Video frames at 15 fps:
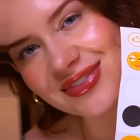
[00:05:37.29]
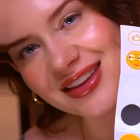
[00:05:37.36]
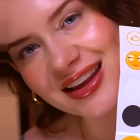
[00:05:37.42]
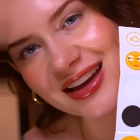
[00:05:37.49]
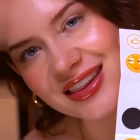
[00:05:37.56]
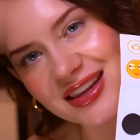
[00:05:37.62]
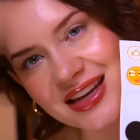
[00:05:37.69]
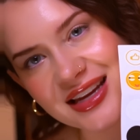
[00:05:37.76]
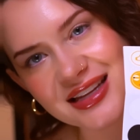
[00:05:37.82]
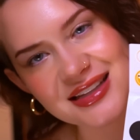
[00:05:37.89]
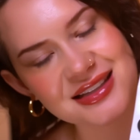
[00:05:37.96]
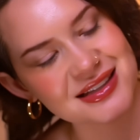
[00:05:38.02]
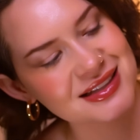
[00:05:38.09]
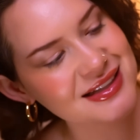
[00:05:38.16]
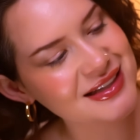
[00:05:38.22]
I think
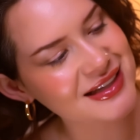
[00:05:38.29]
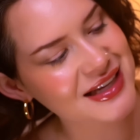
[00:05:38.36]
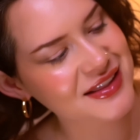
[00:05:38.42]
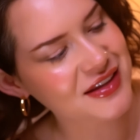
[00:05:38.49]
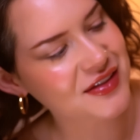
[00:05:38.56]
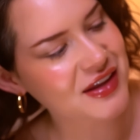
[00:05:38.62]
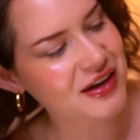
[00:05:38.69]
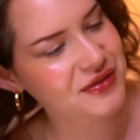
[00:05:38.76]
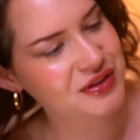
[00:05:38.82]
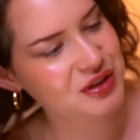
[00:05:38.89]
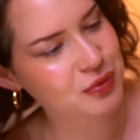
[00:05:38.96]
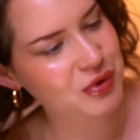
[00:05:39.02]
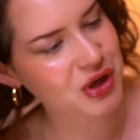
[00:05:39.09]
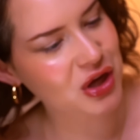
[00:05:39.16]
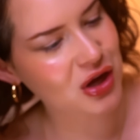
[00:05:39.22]
it's neat that they have so
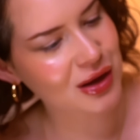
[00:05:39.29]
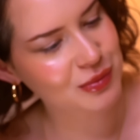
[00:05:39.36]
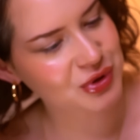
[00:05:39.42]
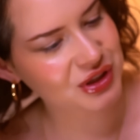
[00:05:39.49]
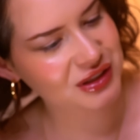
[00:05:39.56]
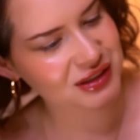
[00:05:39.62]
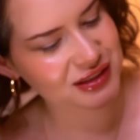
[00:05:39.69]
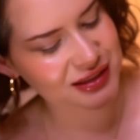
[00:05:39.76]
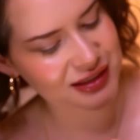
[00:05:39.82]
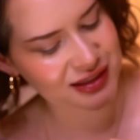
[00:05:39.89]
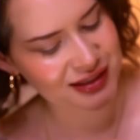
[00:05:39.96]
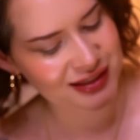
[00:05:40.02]
many options.